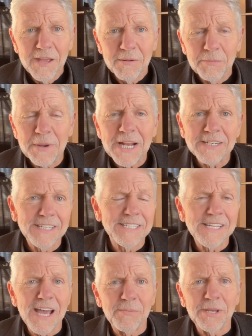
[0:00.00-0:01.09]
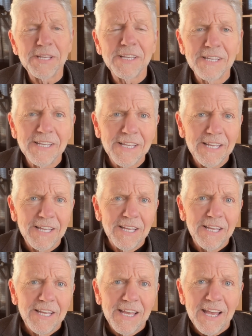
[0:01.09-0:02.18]
But back to the topic.
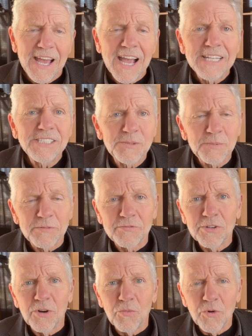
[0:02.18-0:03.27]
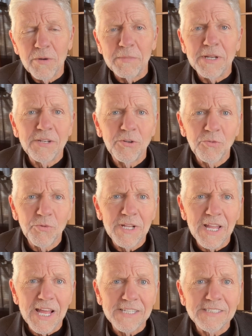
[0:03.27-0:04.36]
I just prefer a woman who
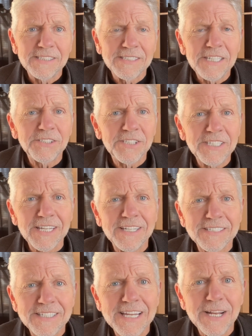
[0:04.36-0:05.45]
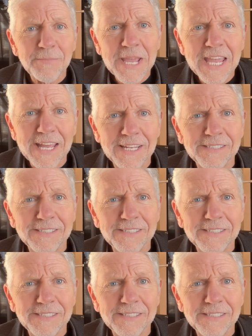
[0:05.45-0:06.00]
realizes that she does need a man.